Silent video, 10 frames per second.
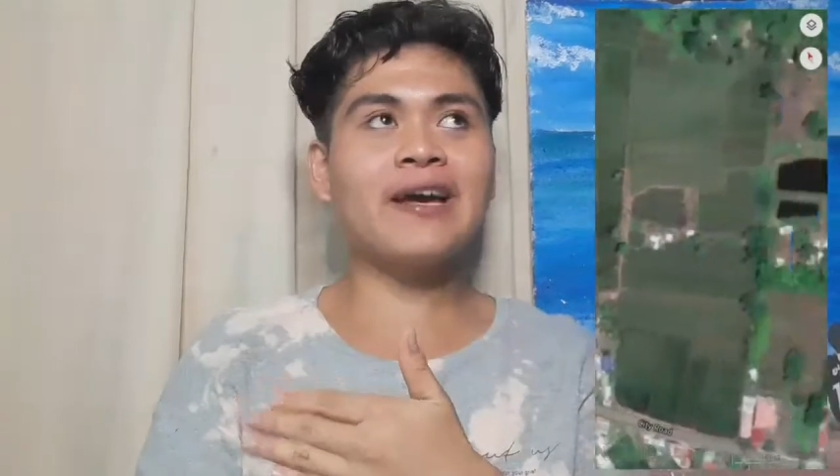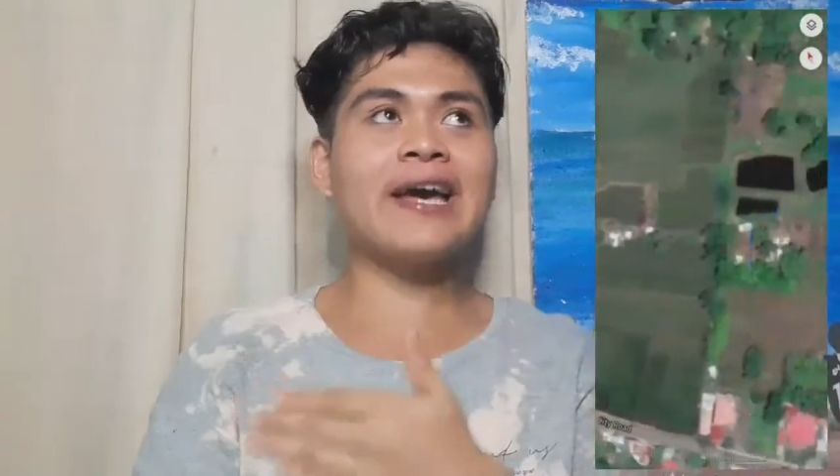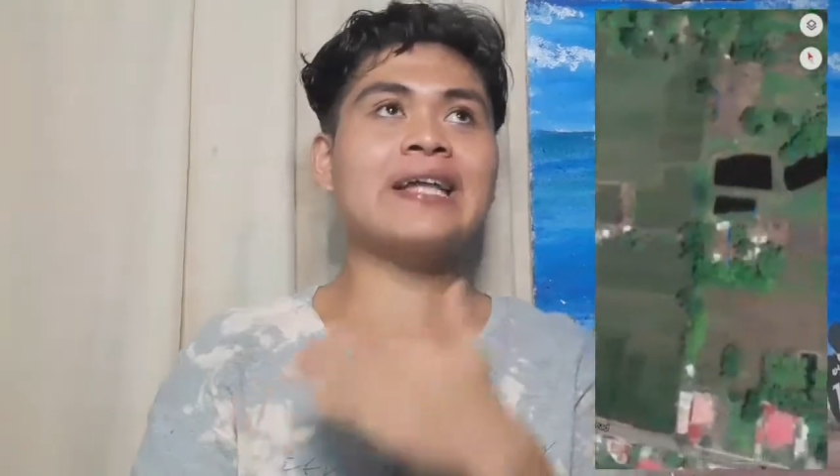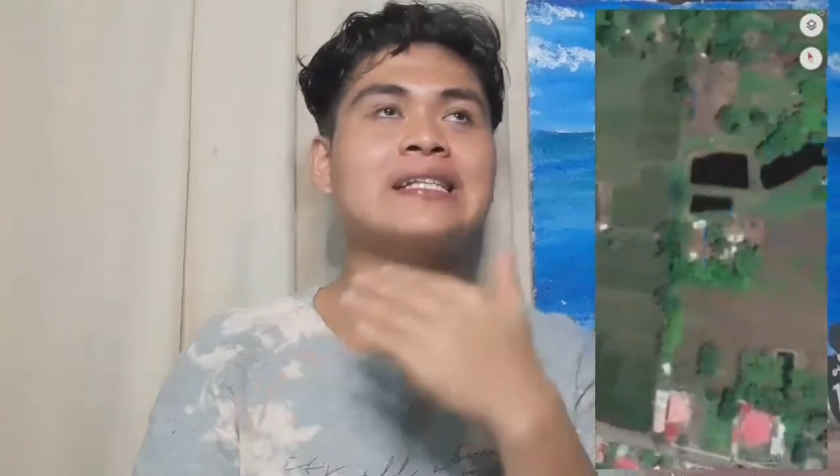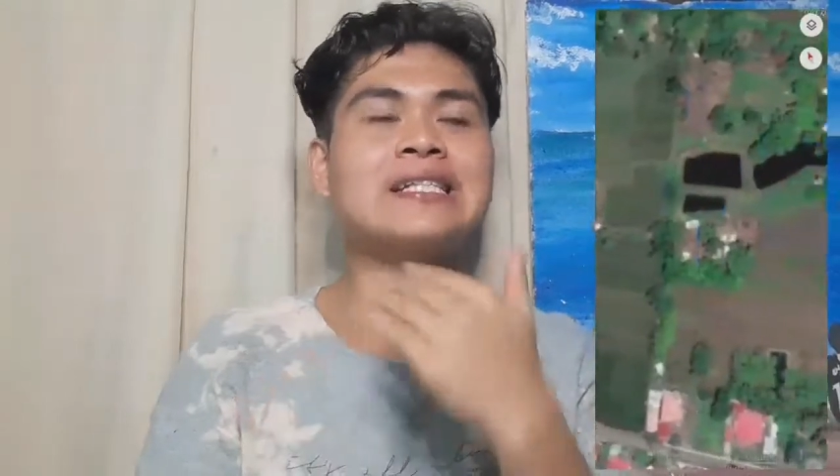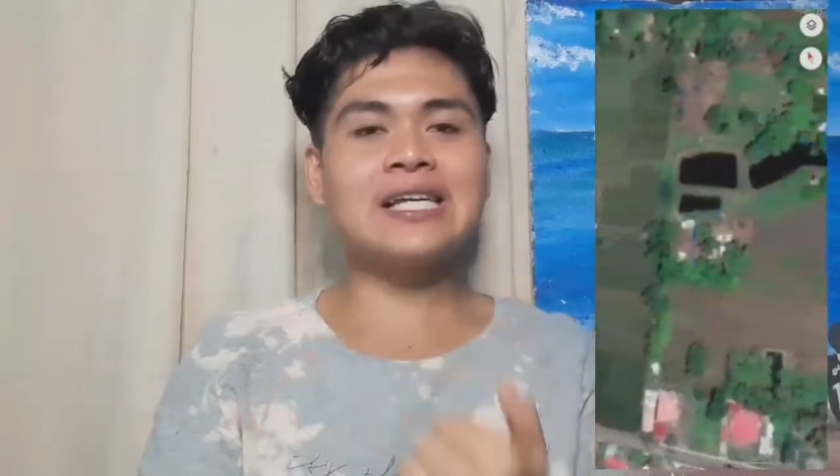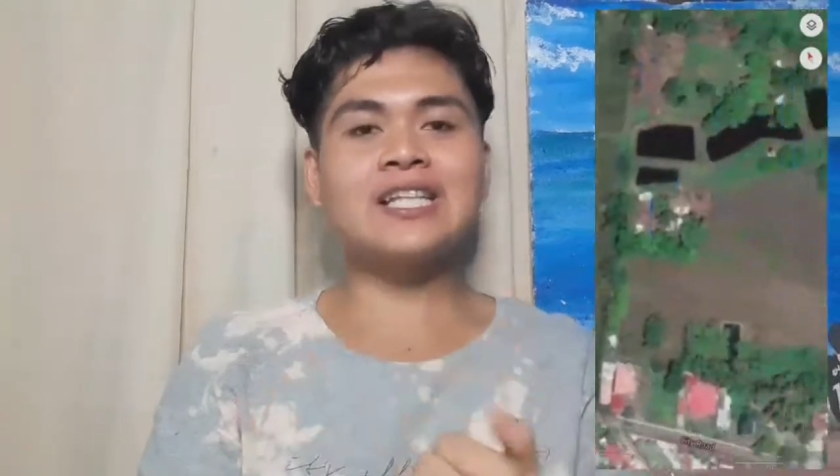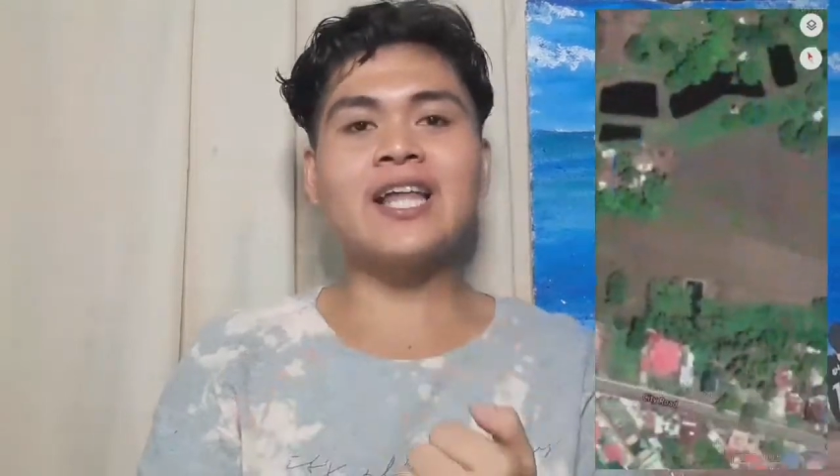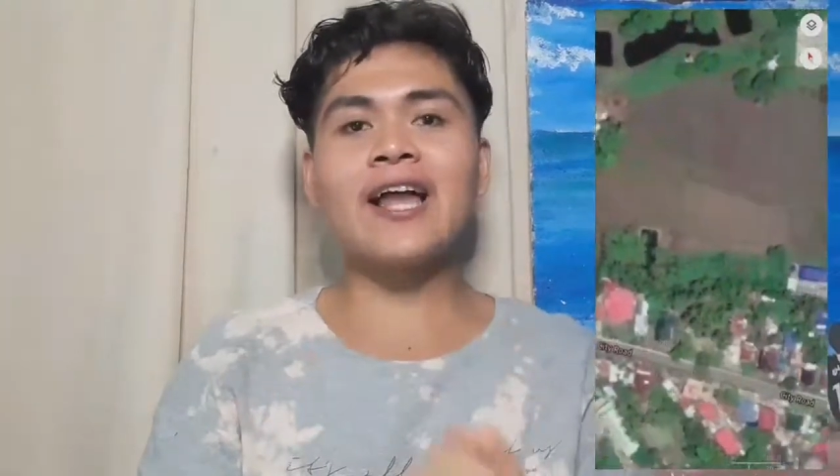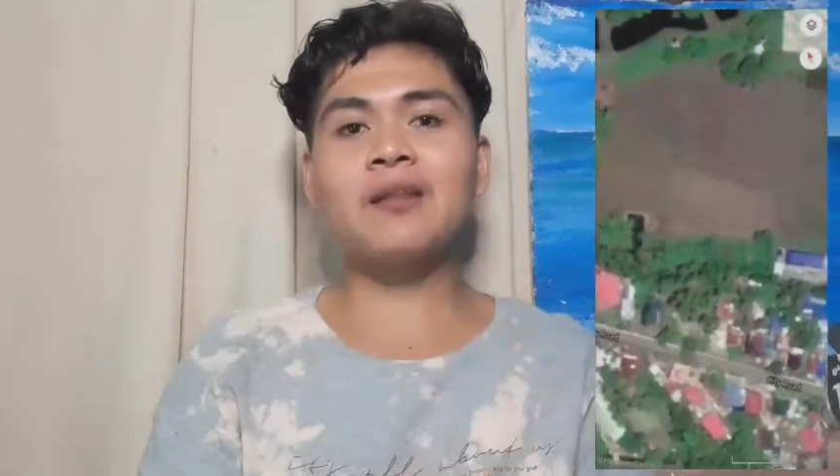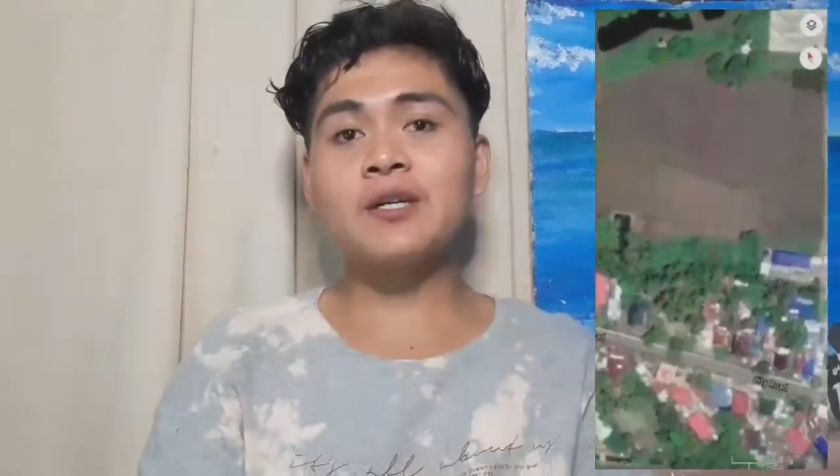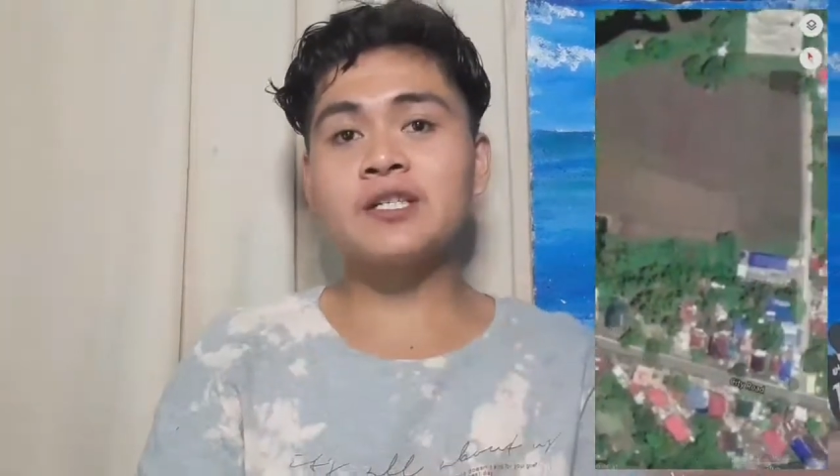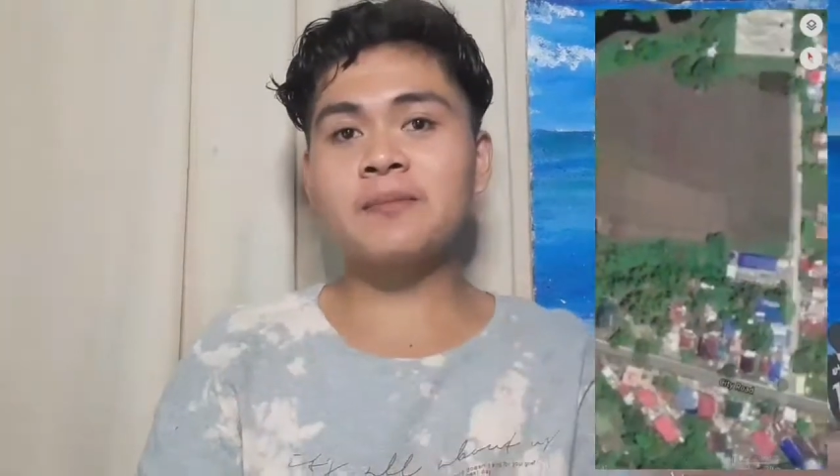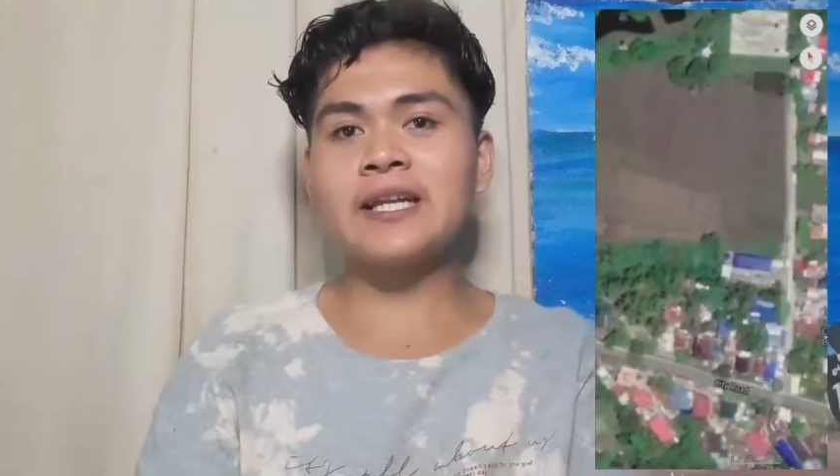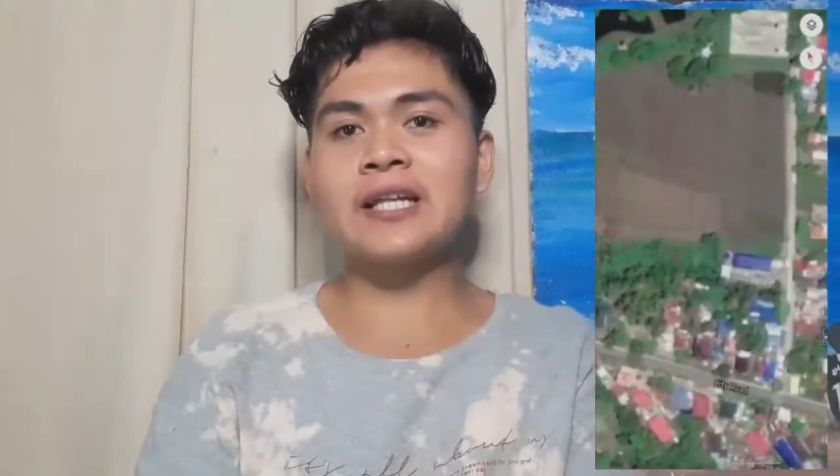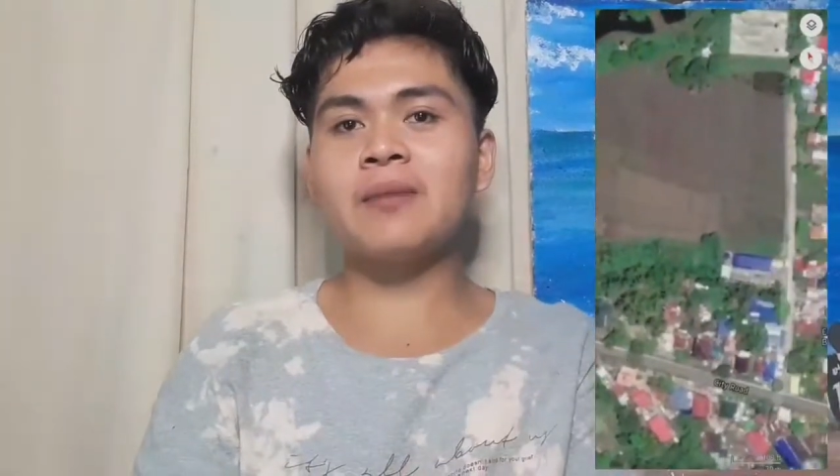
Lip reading: and see the Elber's peanut